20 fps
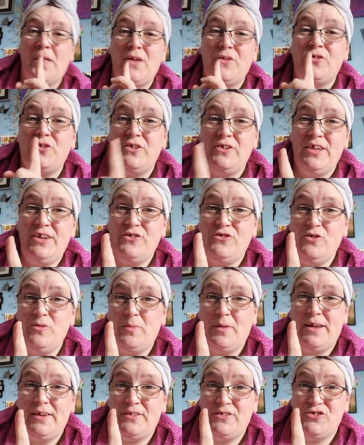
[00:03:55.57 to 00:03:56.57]
So you can teach new
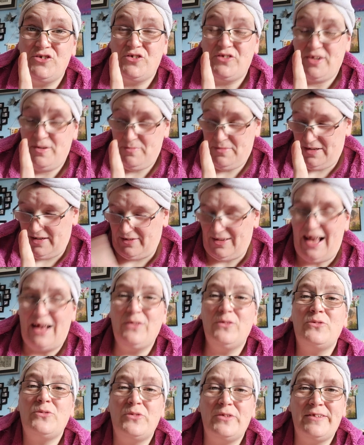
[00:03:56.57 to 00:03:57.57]
players in just 10 minutes. How
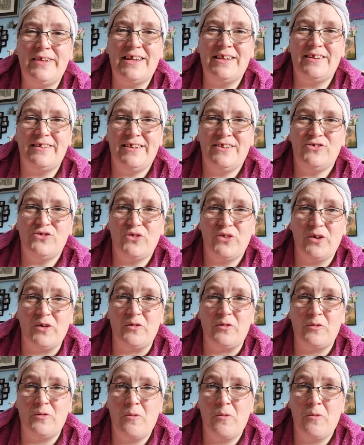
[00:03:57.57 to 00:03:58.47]
long does it take to teach yourself?